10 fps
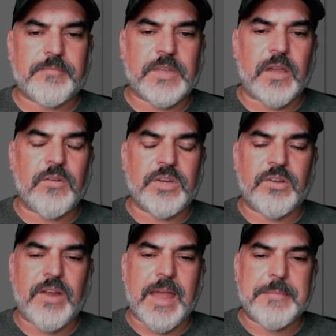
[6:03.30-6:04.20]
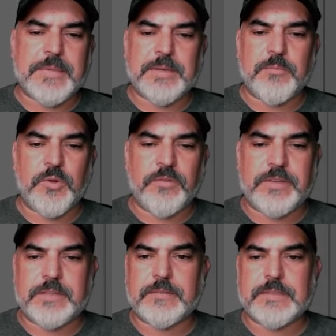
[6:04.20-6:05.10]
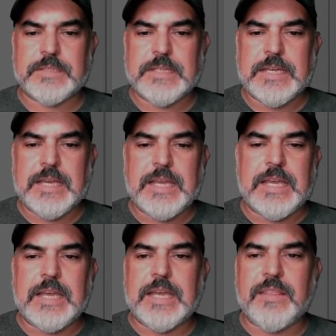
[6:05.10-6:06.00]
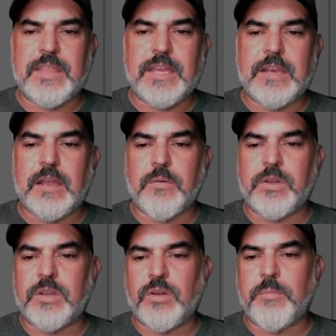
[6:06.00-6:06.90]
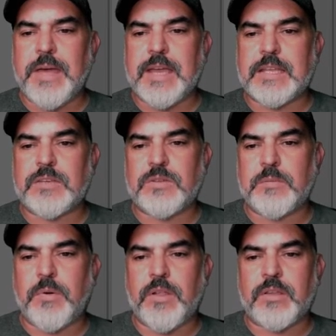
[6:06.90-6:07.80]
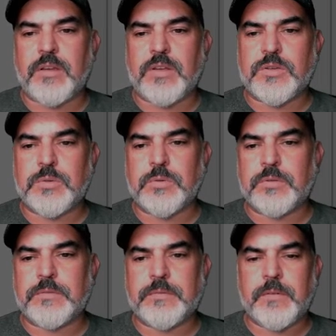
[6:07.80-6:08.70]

I'm going to grab it and move it. And then I'm going to go back into the Polygon tool,